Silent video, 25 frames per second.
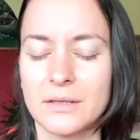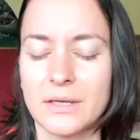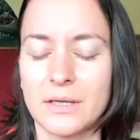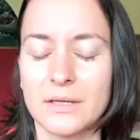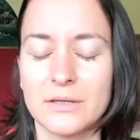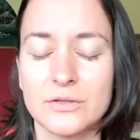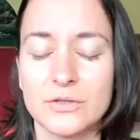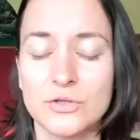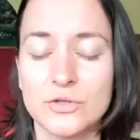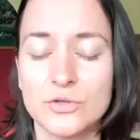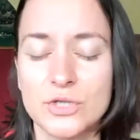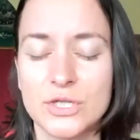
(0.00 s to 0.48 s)

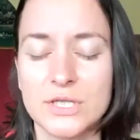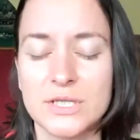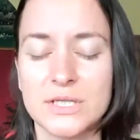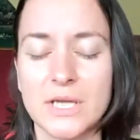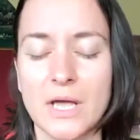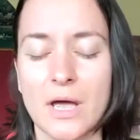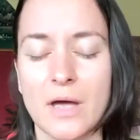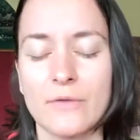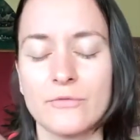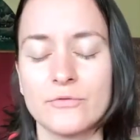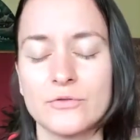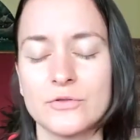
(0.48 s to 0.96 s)
And you just
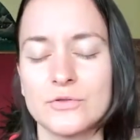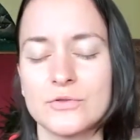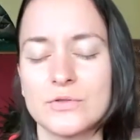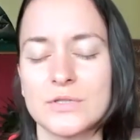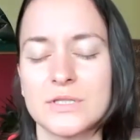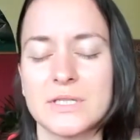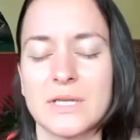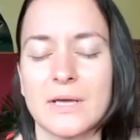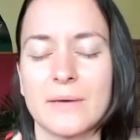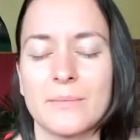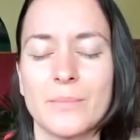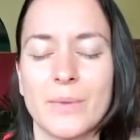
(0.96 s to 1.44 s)
have to
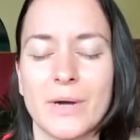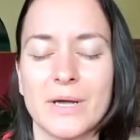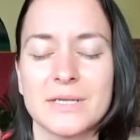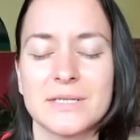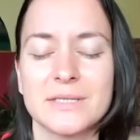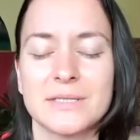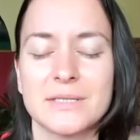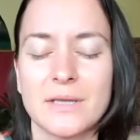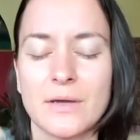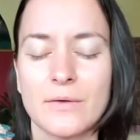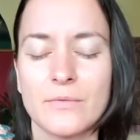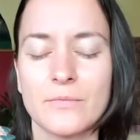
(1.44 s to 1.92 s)
step by
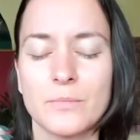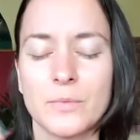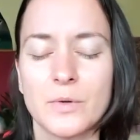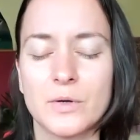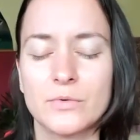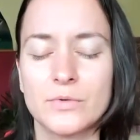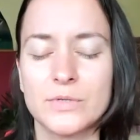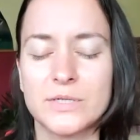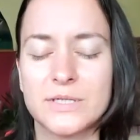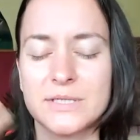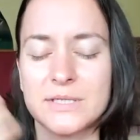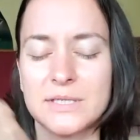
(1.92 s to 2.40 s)
step
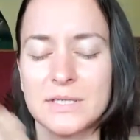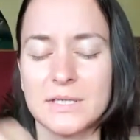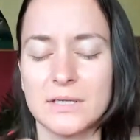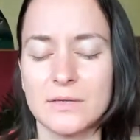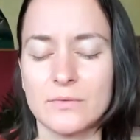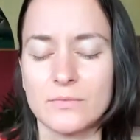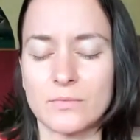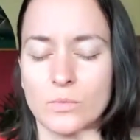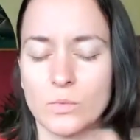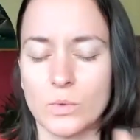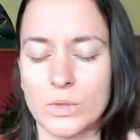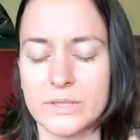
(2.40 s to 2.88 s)

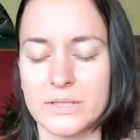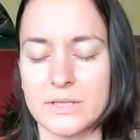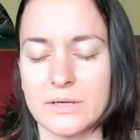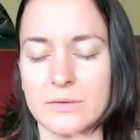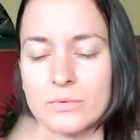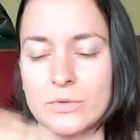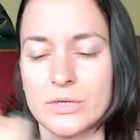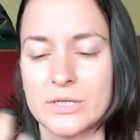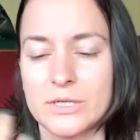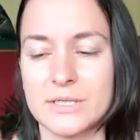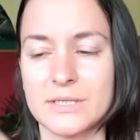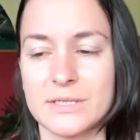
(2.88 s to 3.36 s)
receive
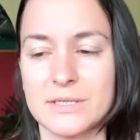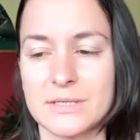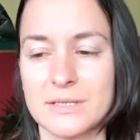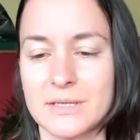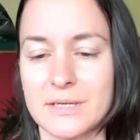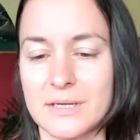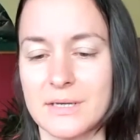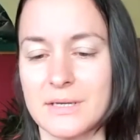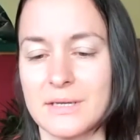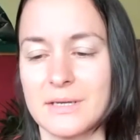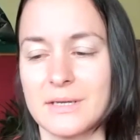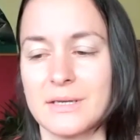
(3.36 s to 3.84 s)
whatever is
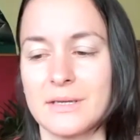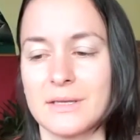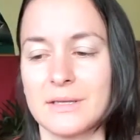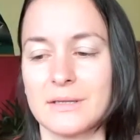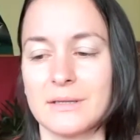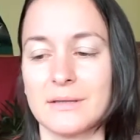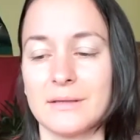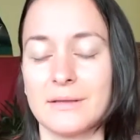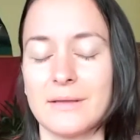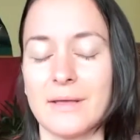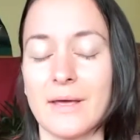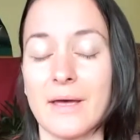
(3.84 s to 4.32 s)

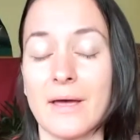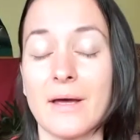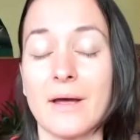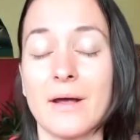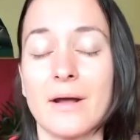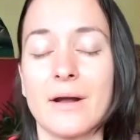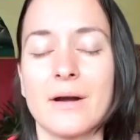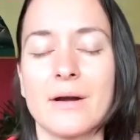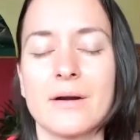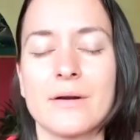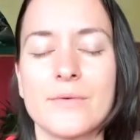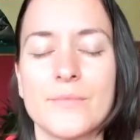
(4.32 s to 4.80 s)

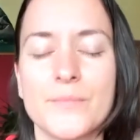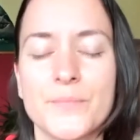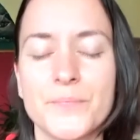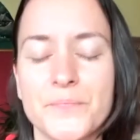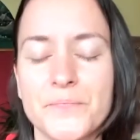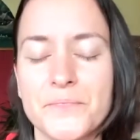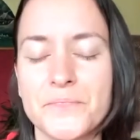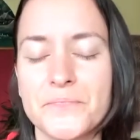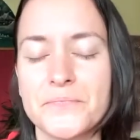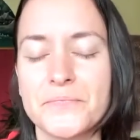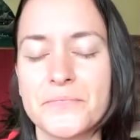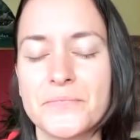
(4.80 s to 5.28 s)
there
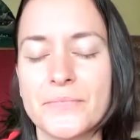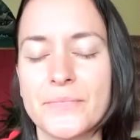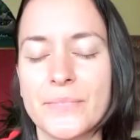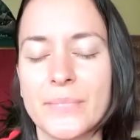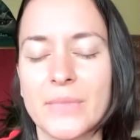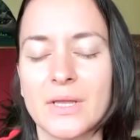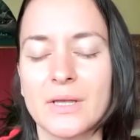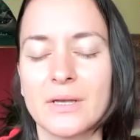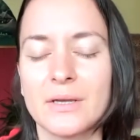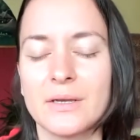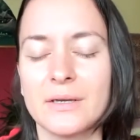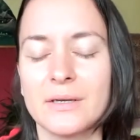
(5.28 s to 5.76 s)

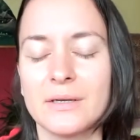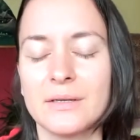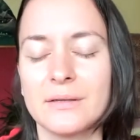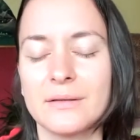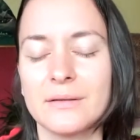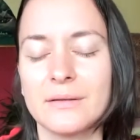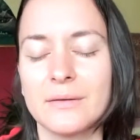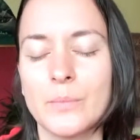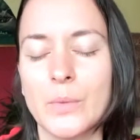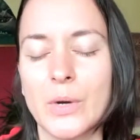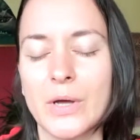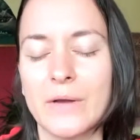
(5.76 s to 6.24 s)

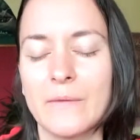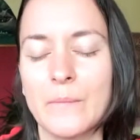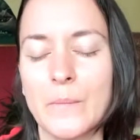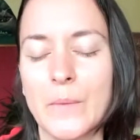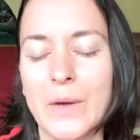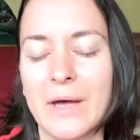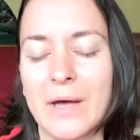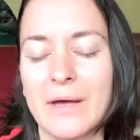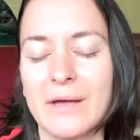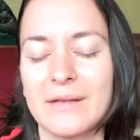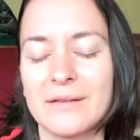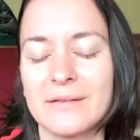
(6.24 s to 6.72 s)
in the body
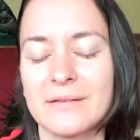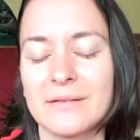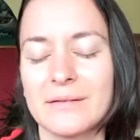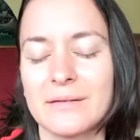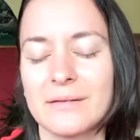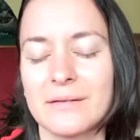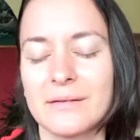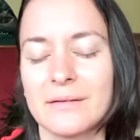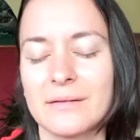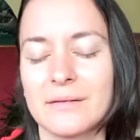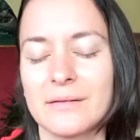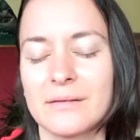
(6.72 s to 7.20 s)
mind.
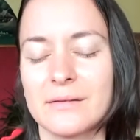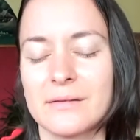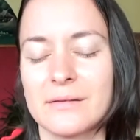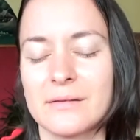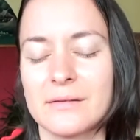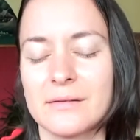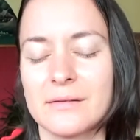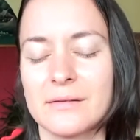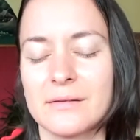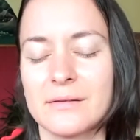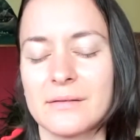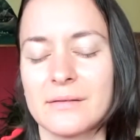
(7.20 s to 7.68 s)

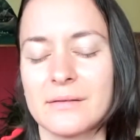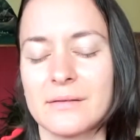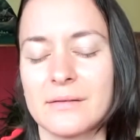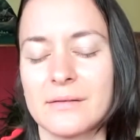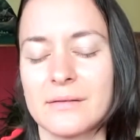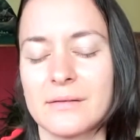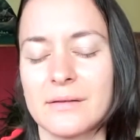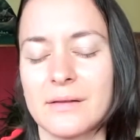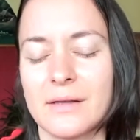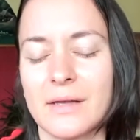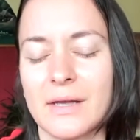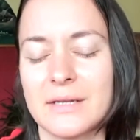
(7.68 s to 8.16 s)

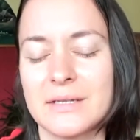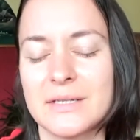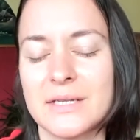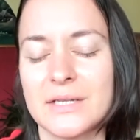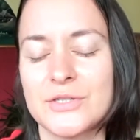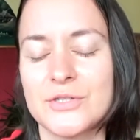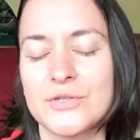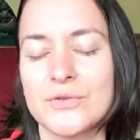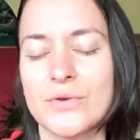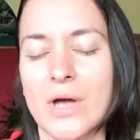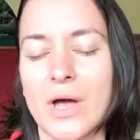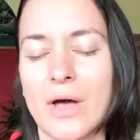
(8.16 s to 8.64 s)
And
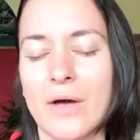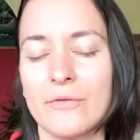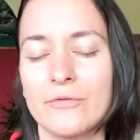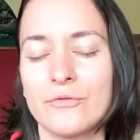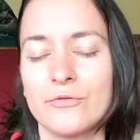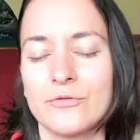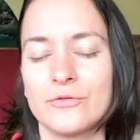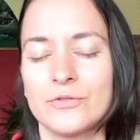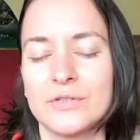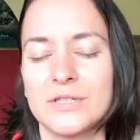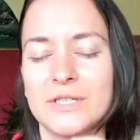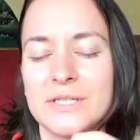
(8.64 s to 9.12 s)
that you
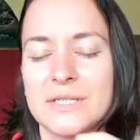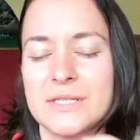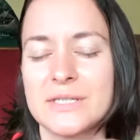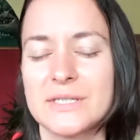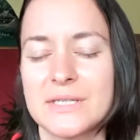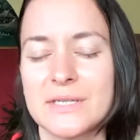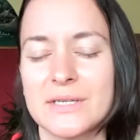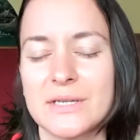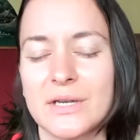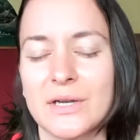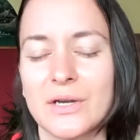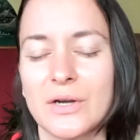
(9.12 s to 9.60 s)
have
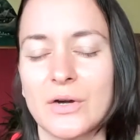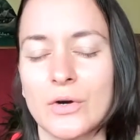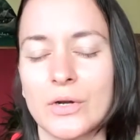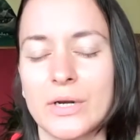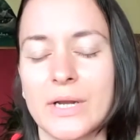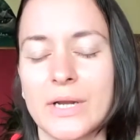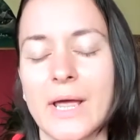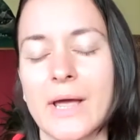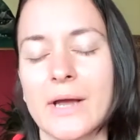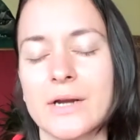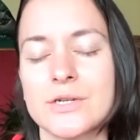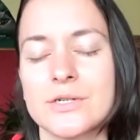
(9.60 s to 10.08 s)
this
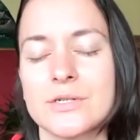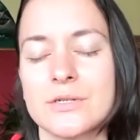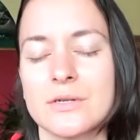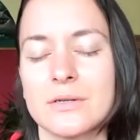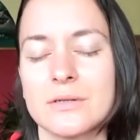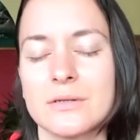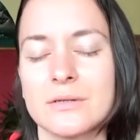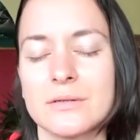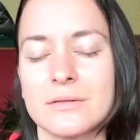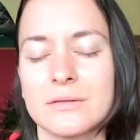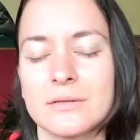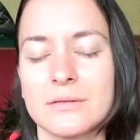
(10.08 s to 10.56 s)

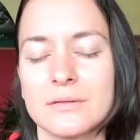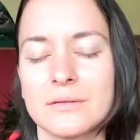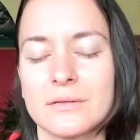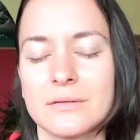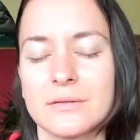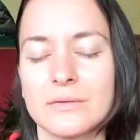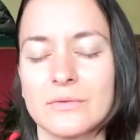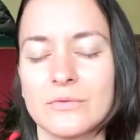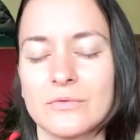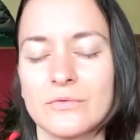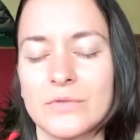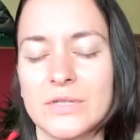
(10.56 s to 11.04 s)
connection
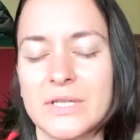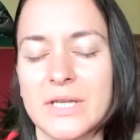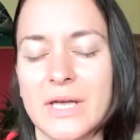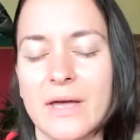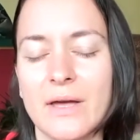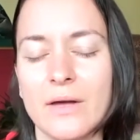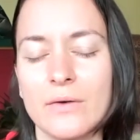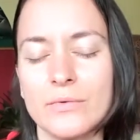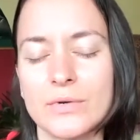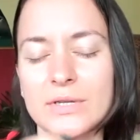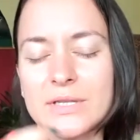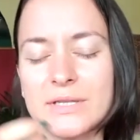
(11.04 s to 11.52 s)
with
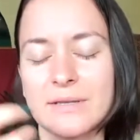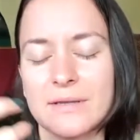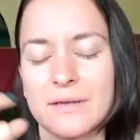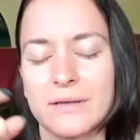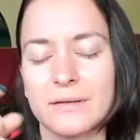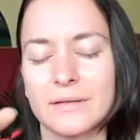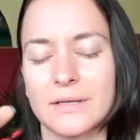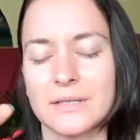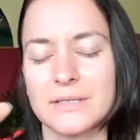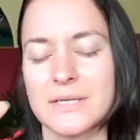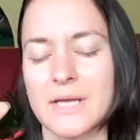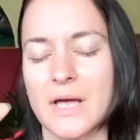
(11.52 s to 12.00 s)

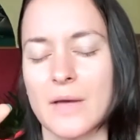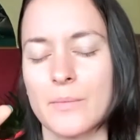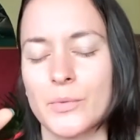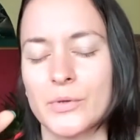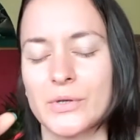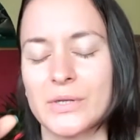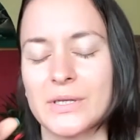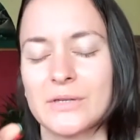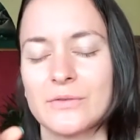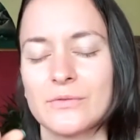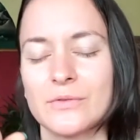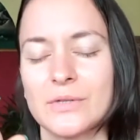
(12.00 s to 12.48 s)
everything that's
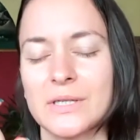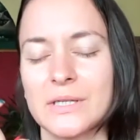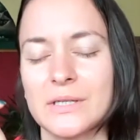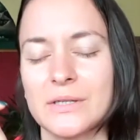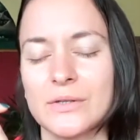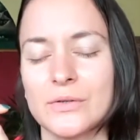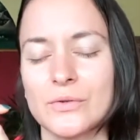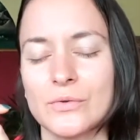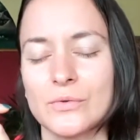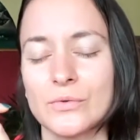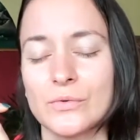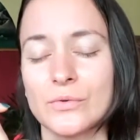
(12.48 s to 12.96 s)
happening
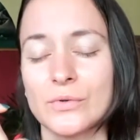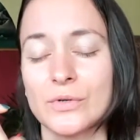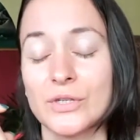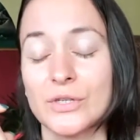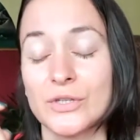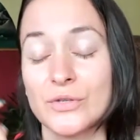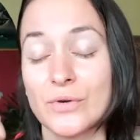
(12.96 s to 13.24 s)
within you.